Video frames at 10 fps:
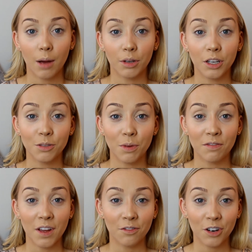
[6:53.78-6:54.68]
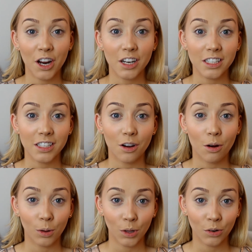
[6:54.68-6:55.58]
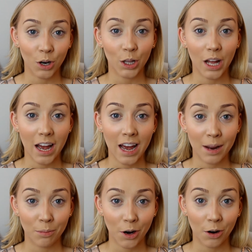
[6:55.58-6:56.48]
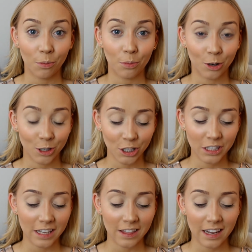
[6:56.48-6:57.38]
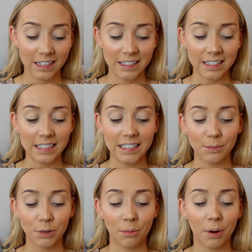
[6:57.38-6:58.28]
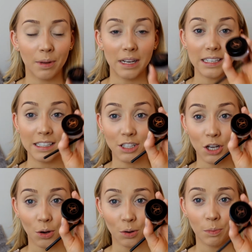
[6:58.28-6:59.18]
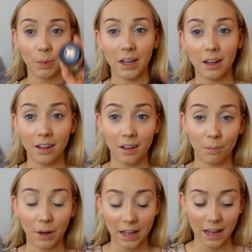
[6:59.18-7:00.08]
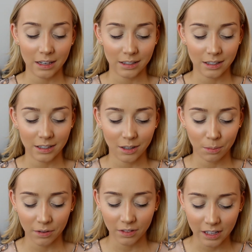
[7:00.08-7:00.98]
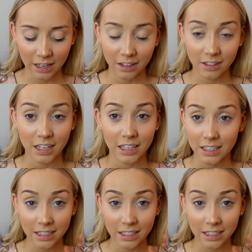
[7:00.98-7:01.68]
I'm going to use my favourite Holy Grail eyebrow product, and that is the Dip Brow Pomade in Taupe by Anastasia Beverly Hills. It